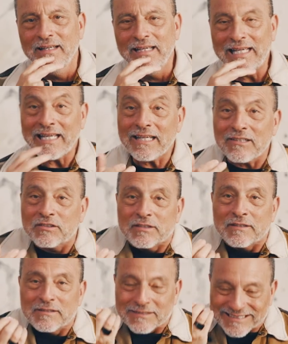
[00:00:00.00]
He's
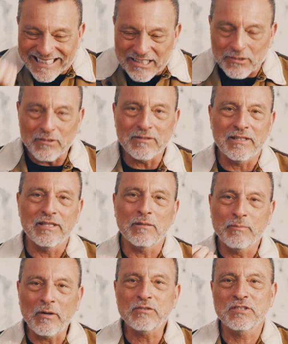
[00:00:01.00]
singularly the
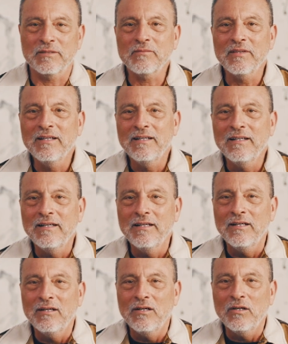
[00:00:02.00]
person
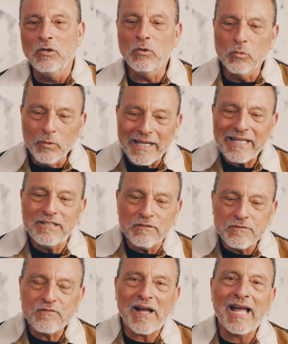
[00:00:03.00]
who
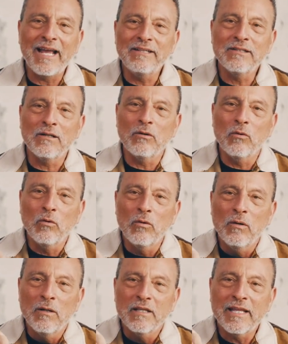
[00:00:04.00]
redefined
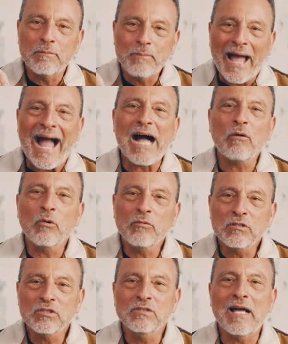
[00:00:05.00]
that power
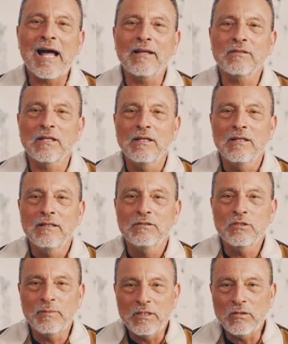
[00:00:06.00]
was not
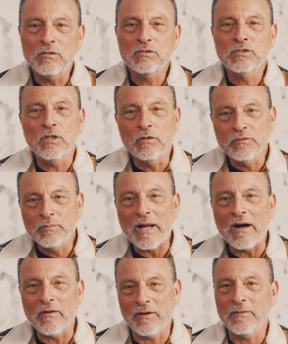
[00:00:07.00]
to be used to
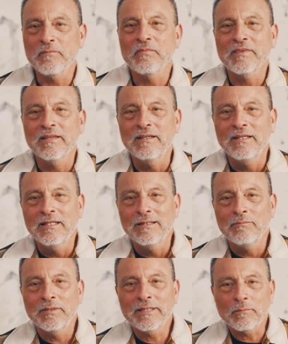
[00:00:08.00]
overpower,
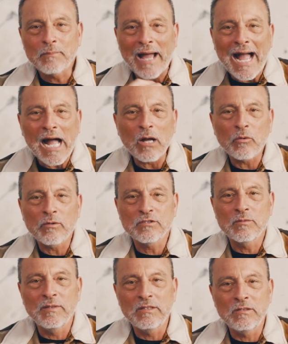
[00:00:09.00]
but that power
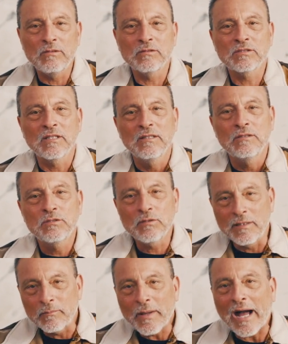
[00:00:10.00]
was to be used to
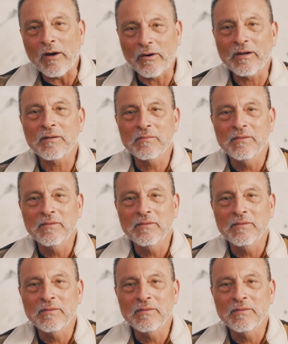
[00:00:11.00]
empower.